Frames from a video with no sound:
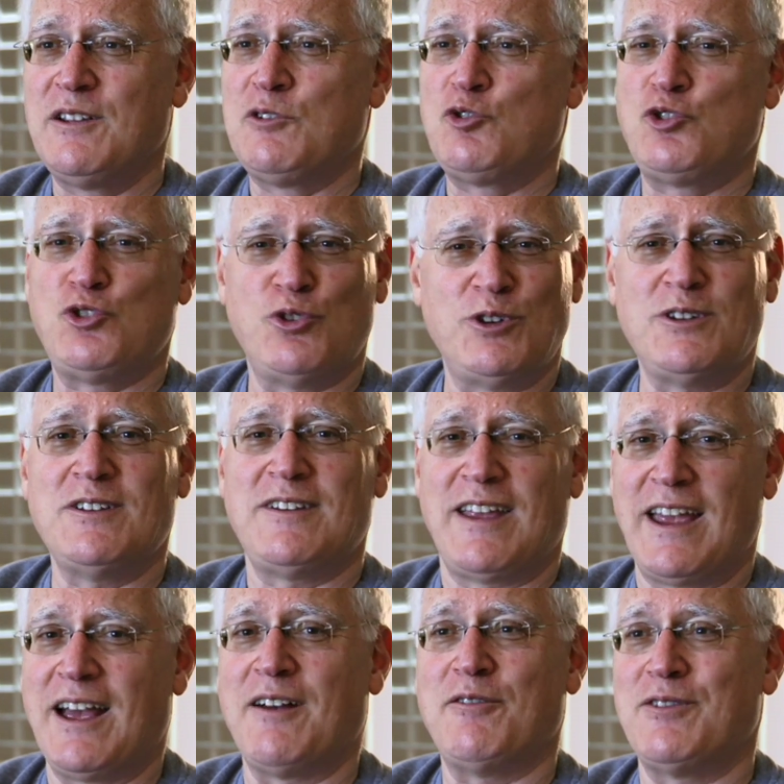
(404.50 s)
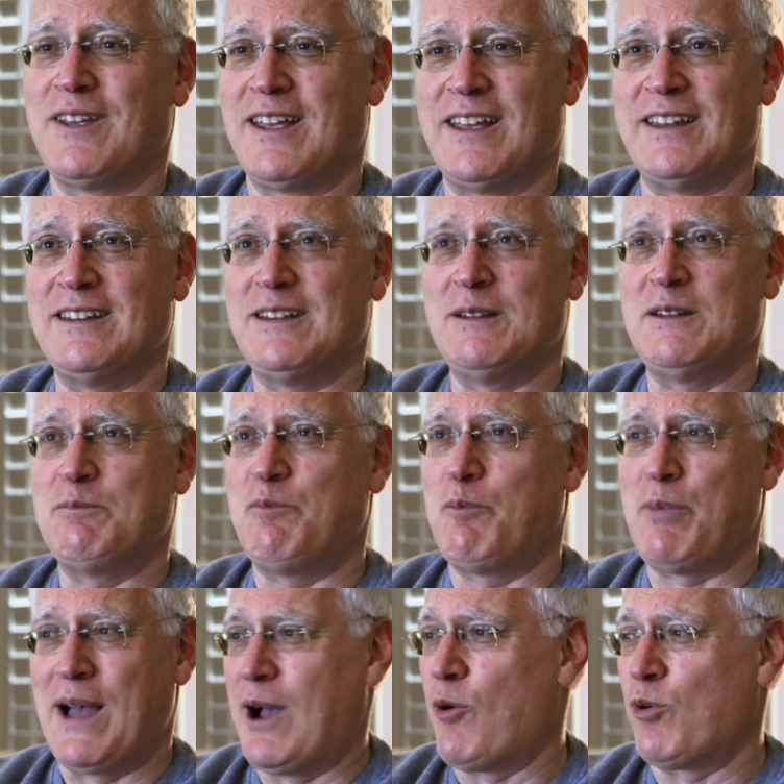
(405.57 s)
shouldn't have any
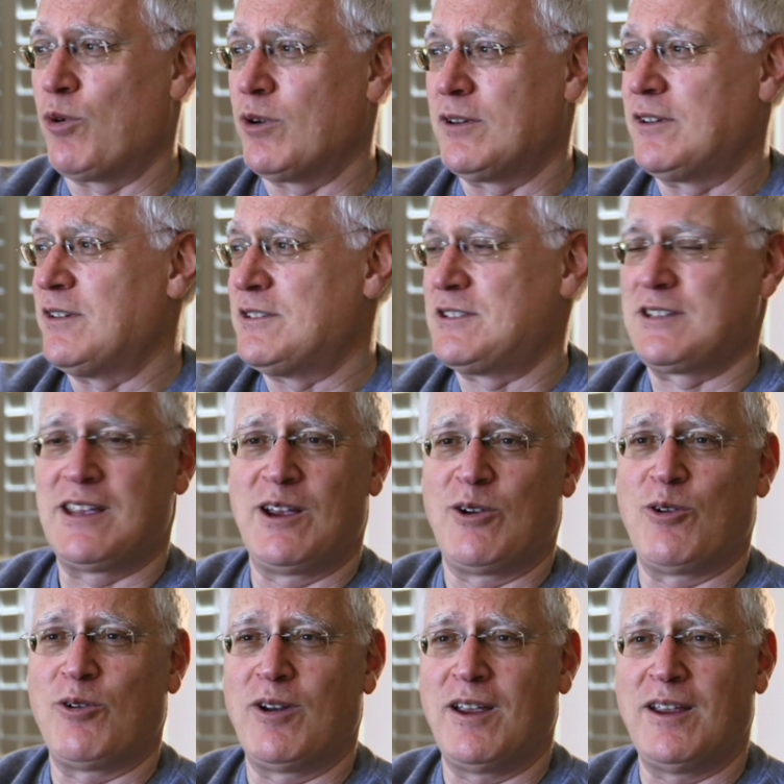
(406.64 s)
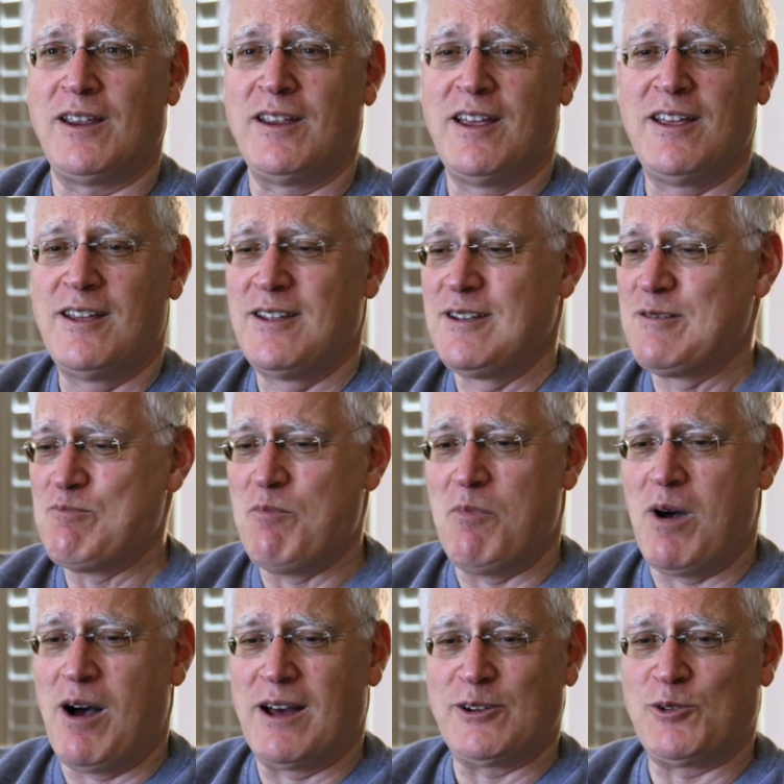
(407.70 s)
power to scare a
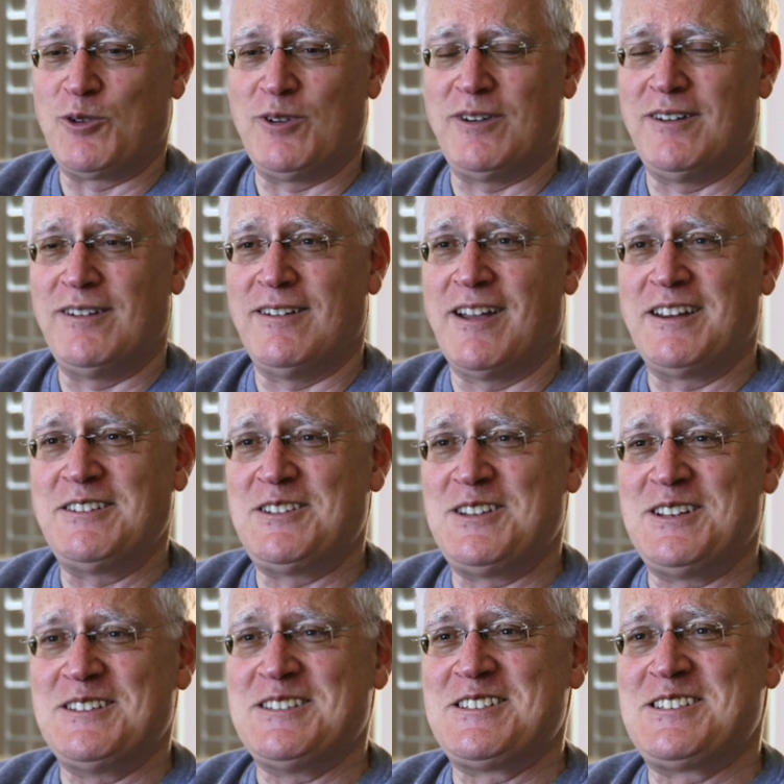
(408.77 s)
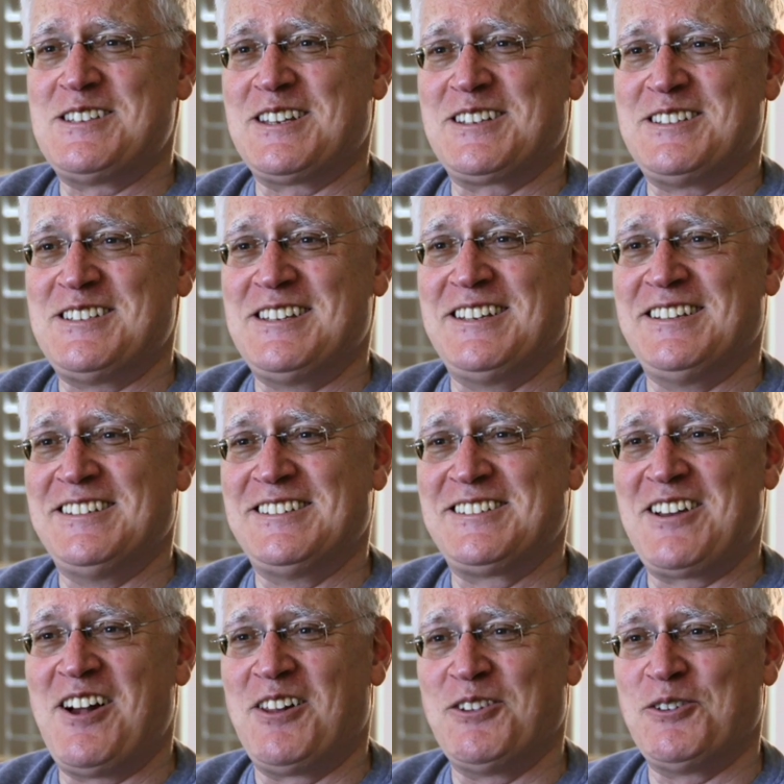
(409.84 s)
modern 1960s
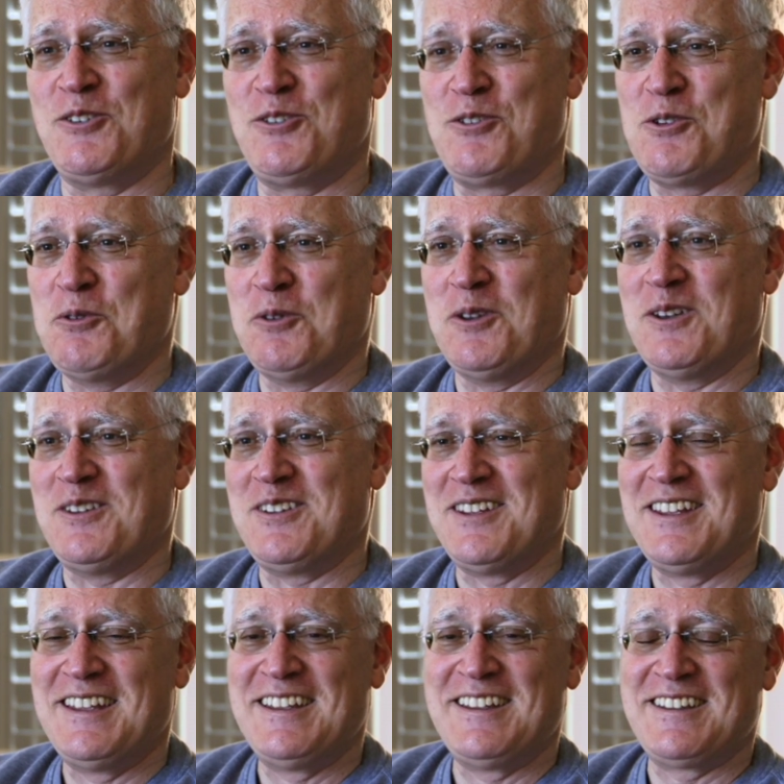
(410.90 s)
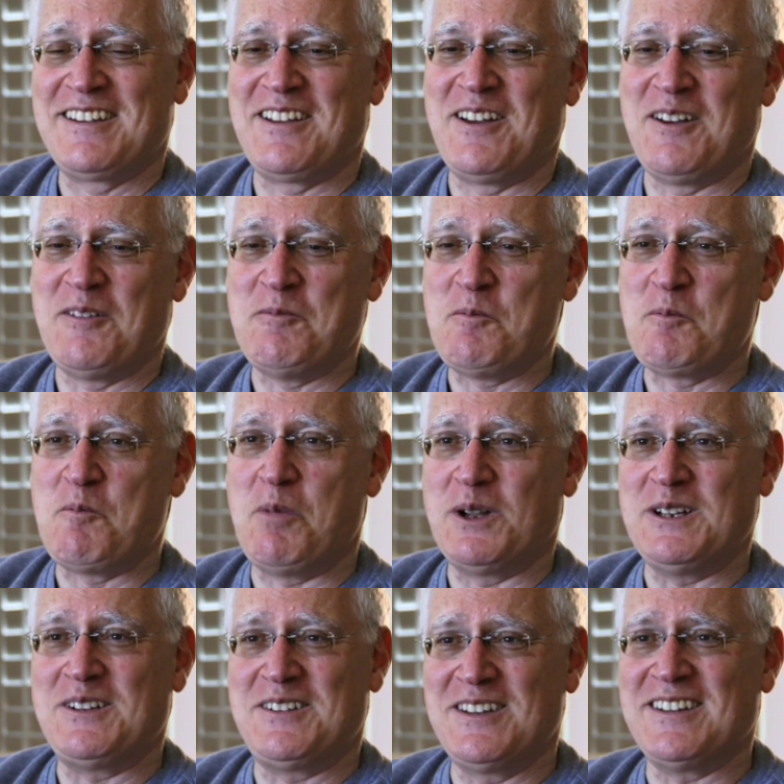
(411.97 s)
college student, but it